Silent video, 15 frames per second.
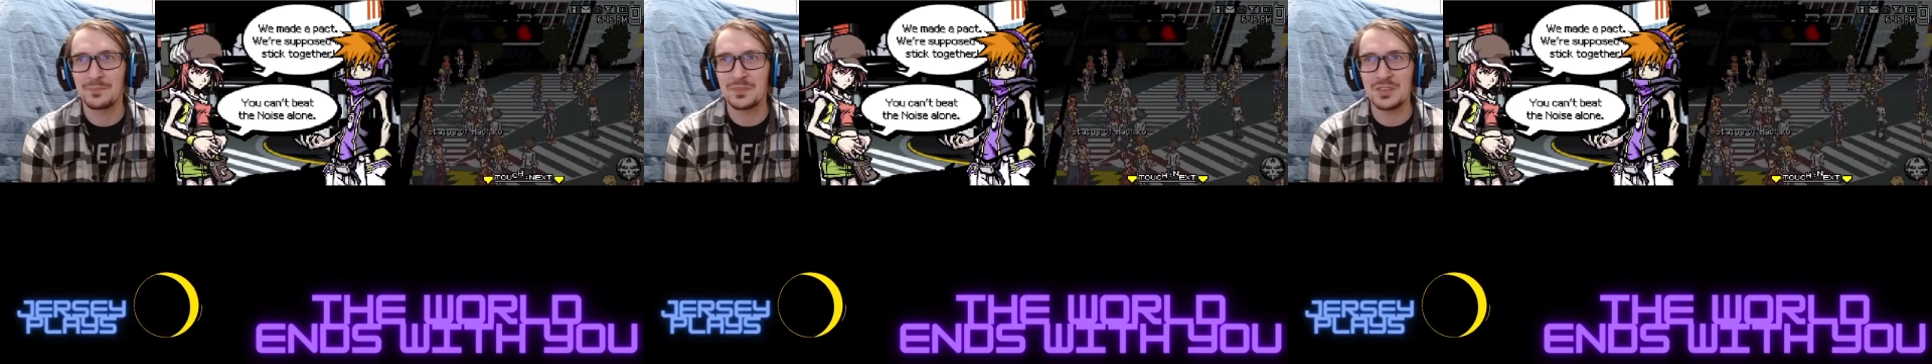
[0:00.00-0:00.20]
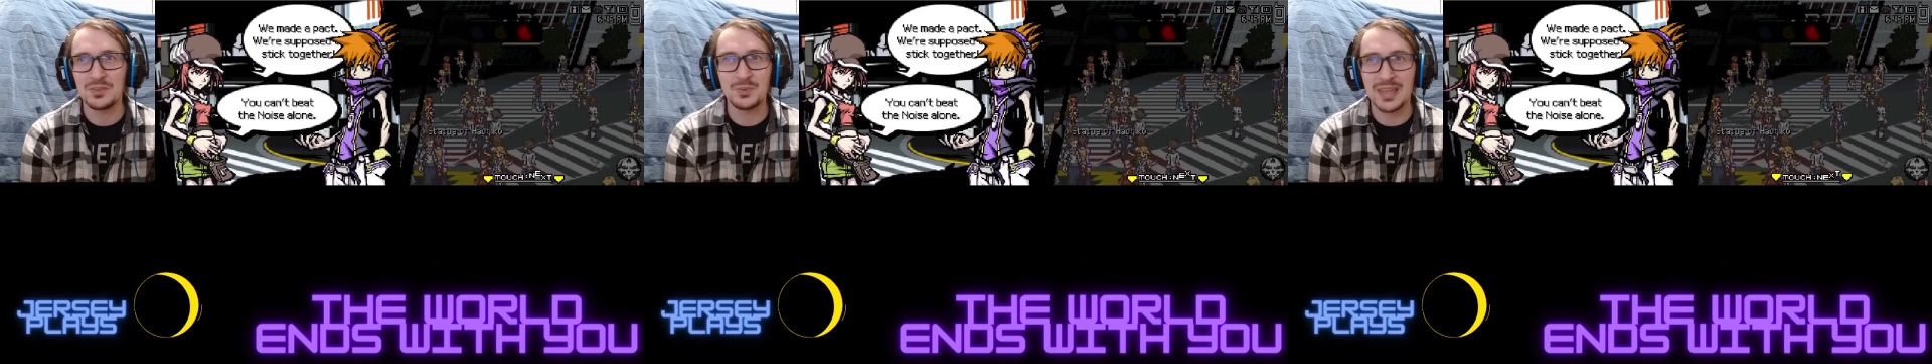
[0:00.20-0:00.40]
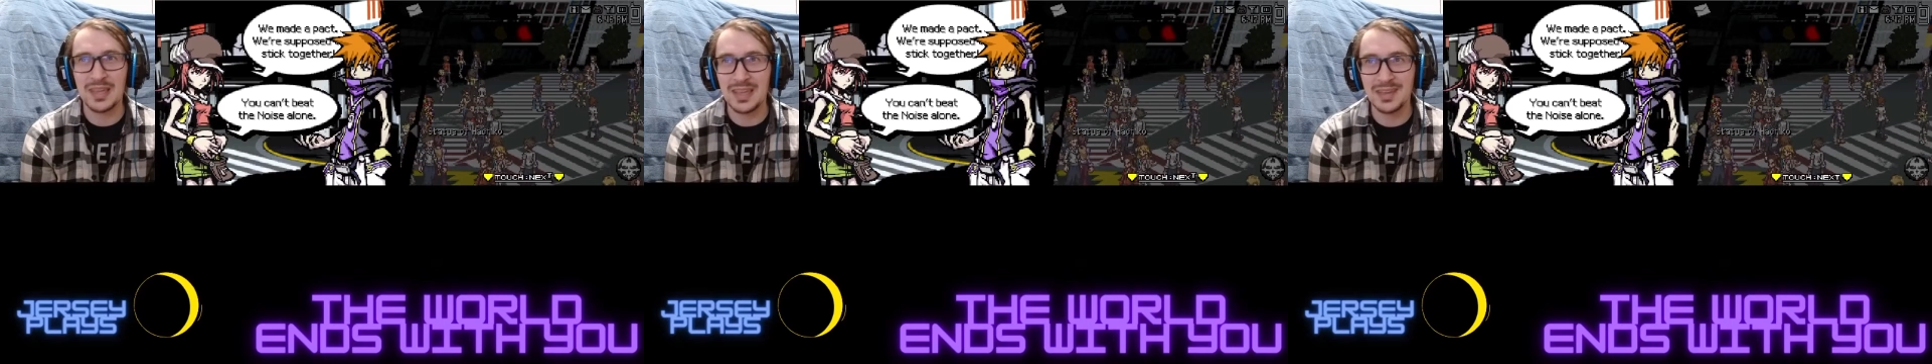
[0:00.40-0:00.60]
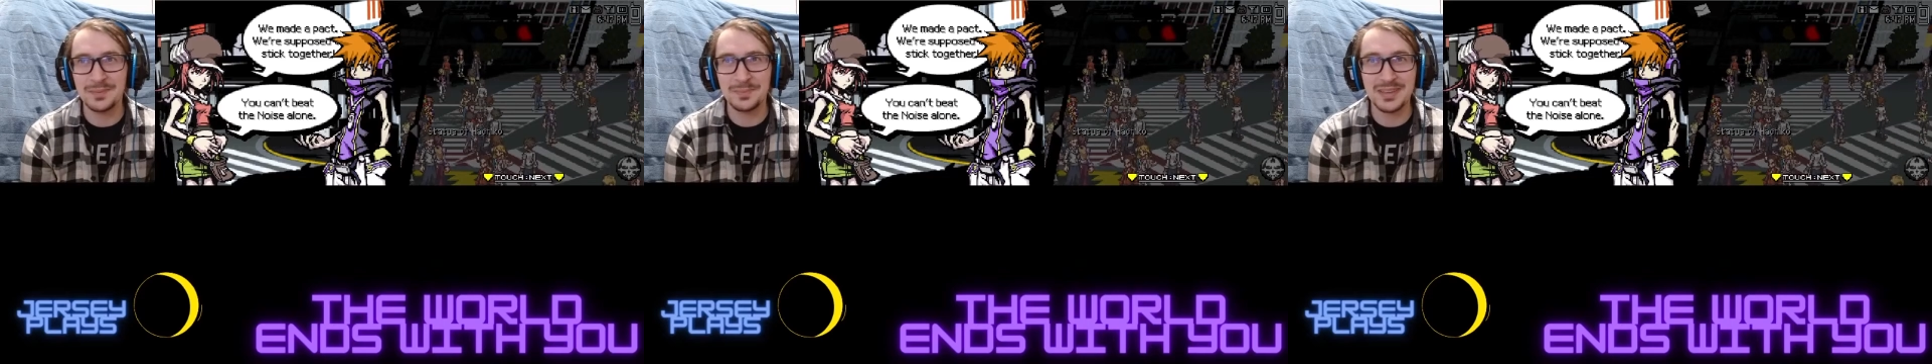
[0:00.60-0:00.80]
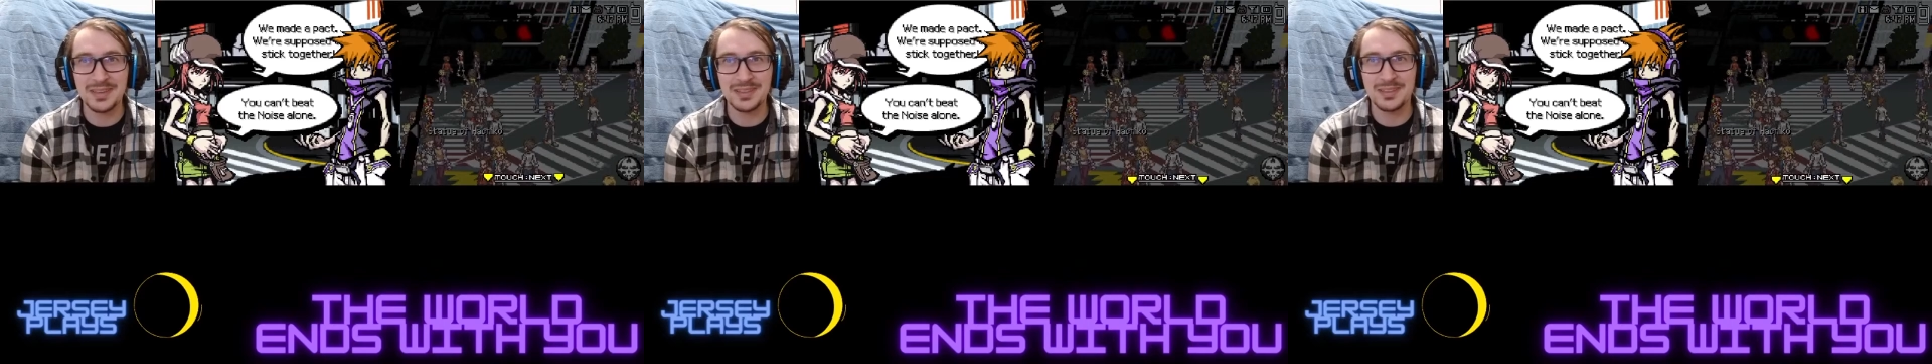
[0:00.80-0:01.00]
You can't
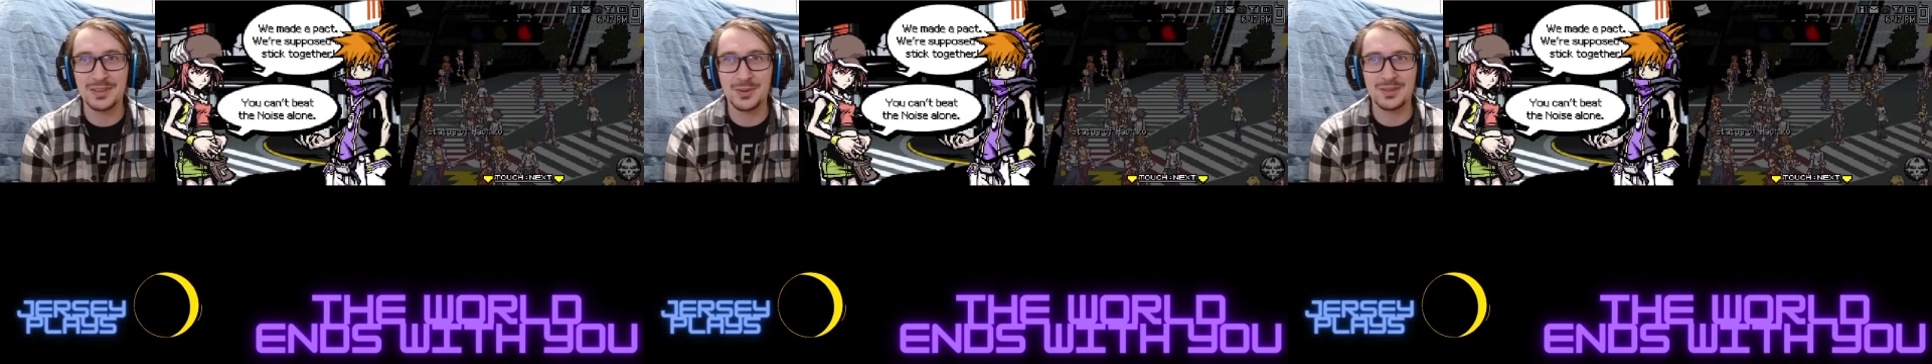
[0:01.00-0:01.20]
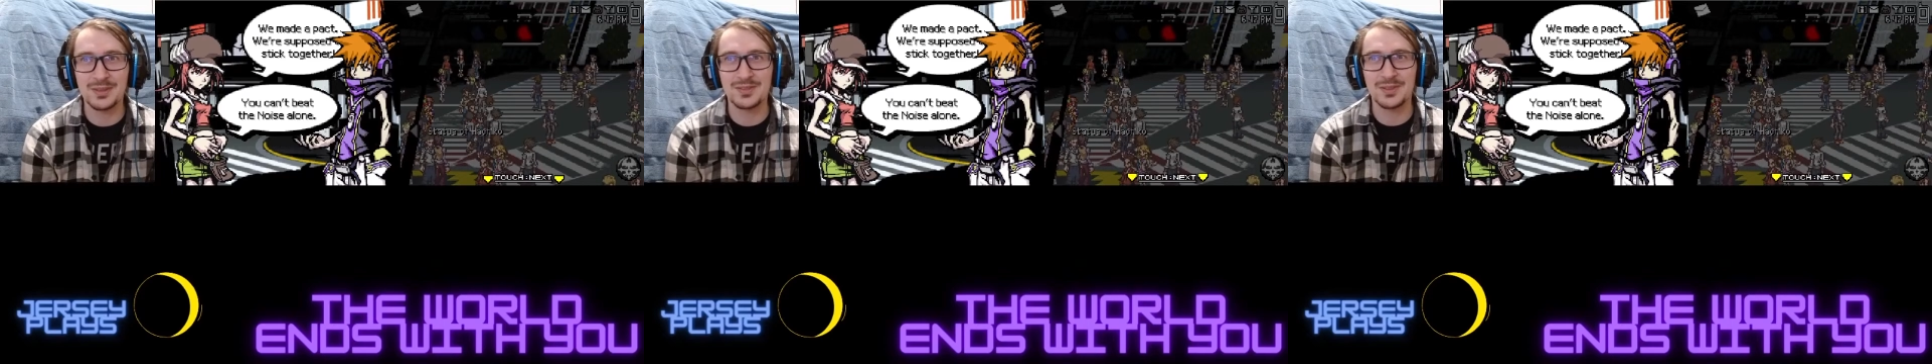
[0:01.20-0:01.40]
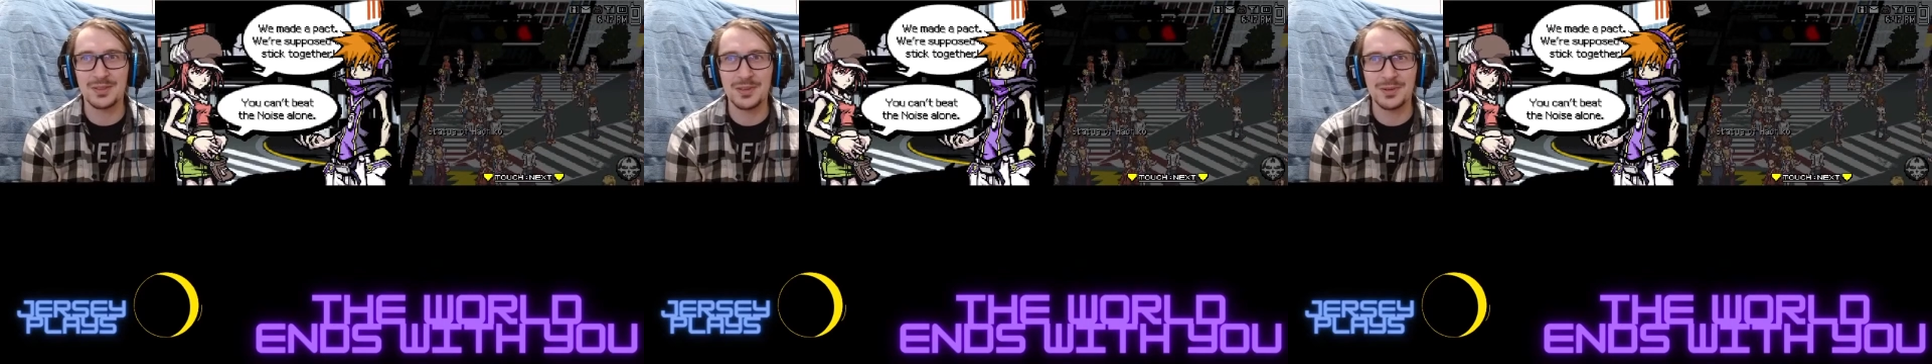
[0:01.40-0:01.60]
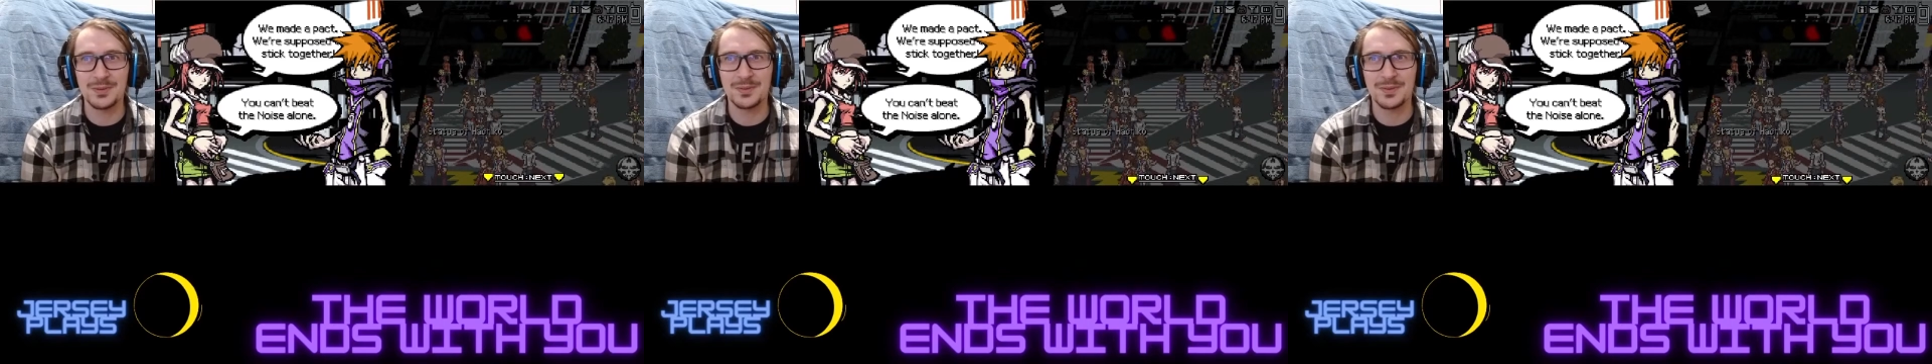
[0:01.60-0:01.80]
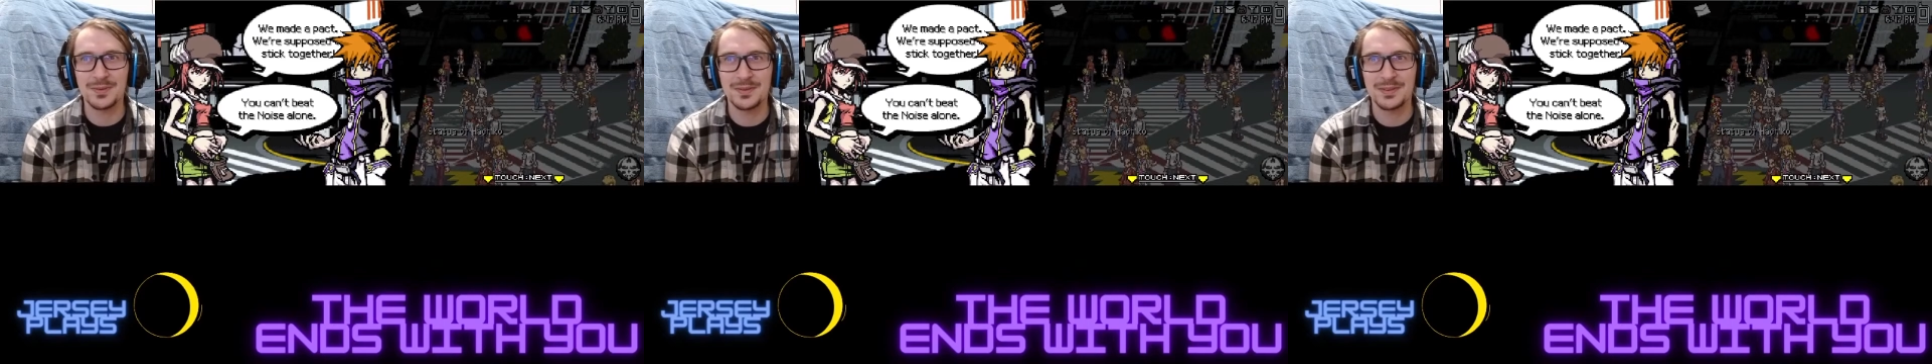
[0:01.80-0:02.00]
beat the noise
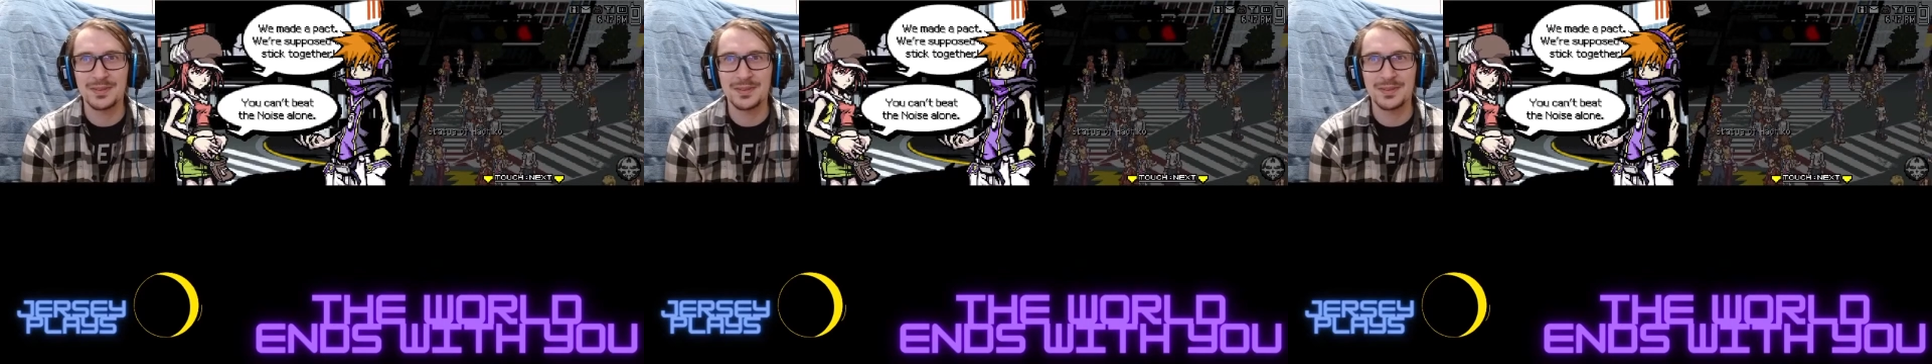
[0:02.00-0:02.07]
alone.